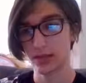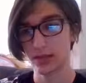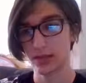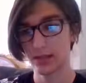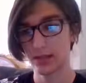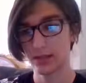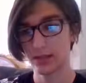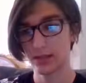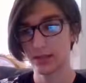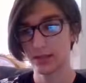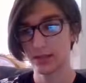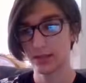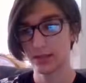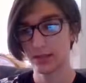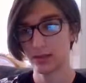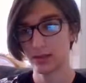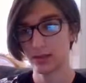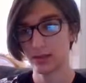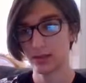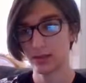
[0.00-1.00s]
Dance.
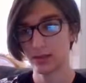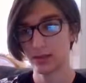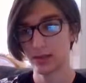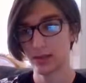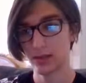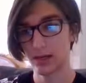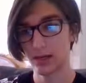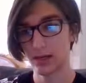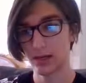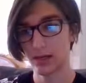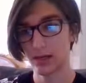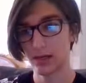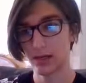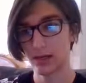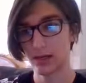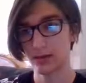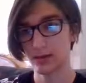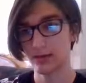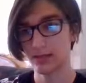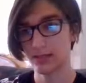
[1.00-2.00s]

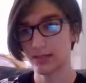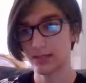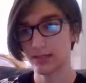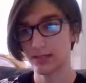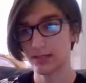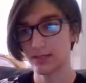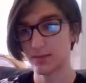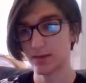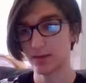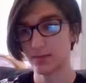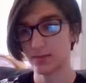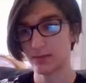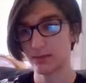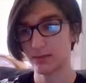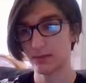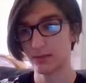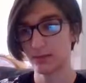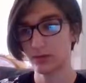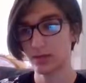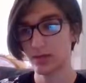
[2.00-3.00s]
I don't see
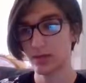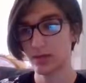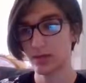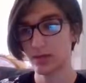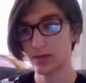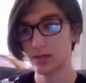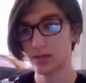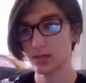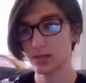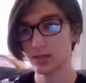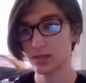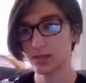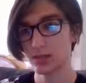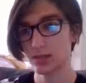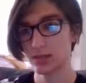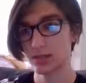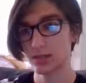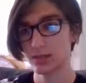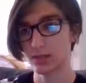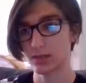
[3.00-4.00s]
myself regretting this,
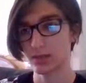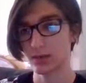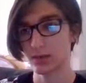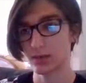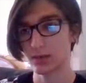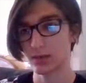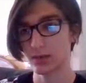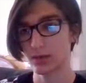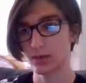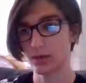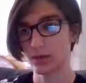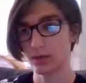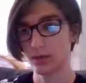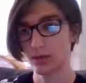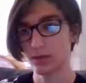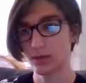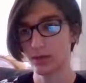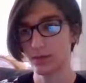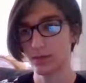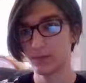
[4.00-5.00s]
unless he has Roar.
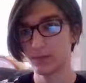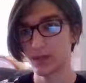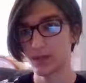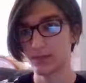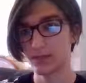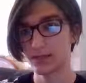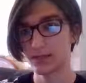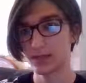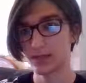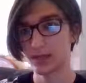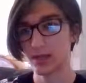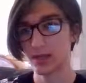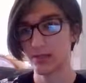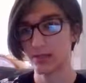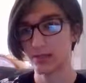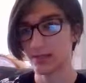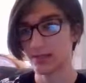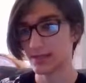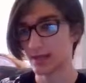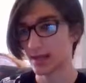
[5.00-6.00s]
Heavy Slam
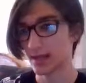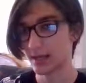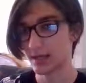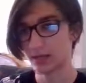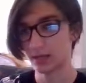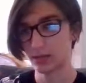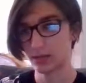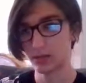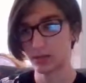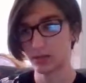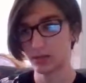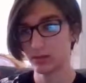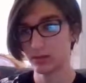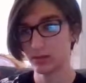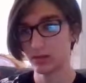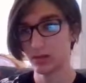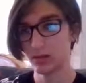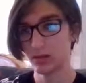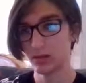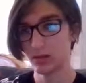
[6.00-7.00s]
does not kill,
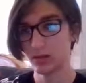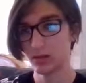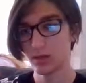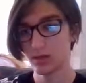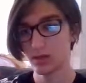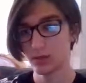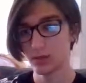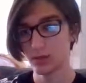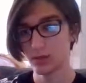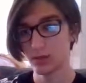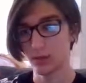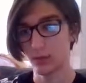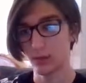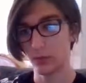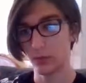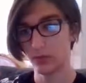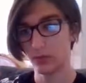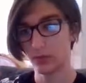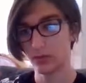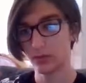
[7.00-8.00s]
so I
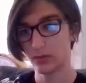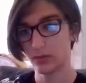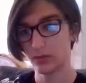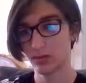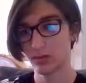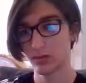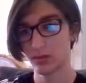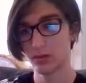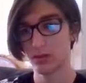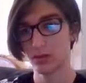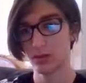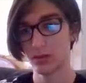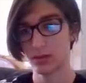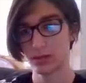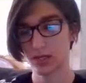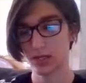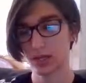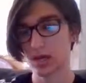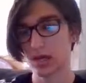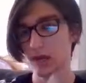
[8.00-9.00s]
will Close
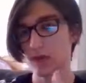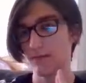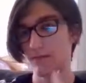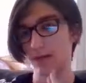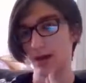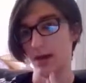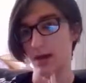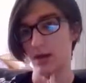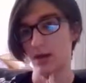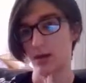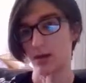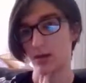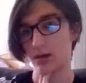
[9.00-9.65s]
Combat.